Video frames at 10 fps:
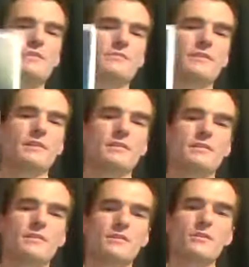event.
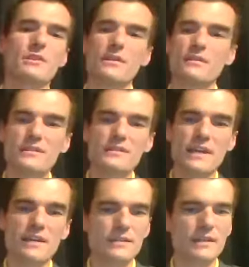Go there this
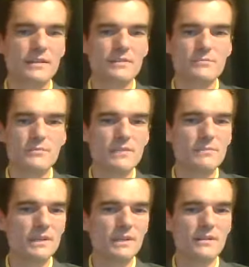Saturday. Meet
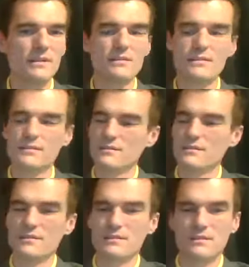me here.
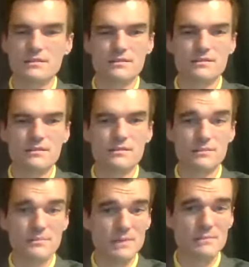
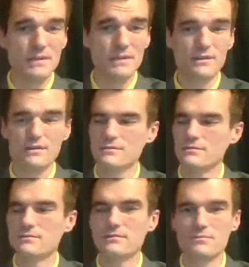Meet me here.
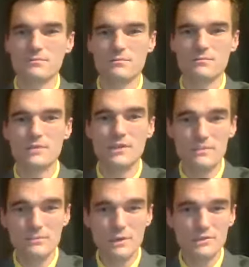Bring
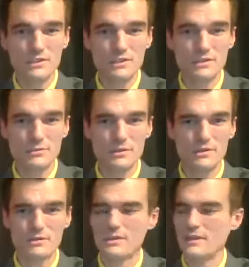some OG Kush with
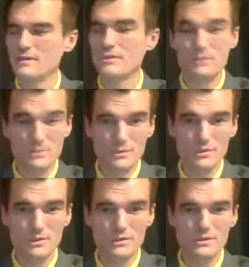you, okay? Or some
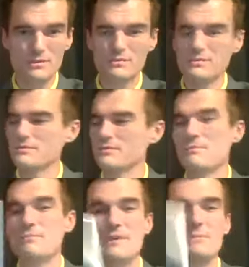Gorilla Glue.
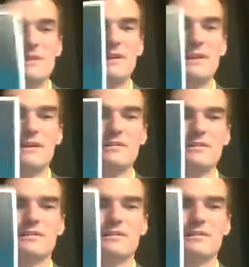Meet me here.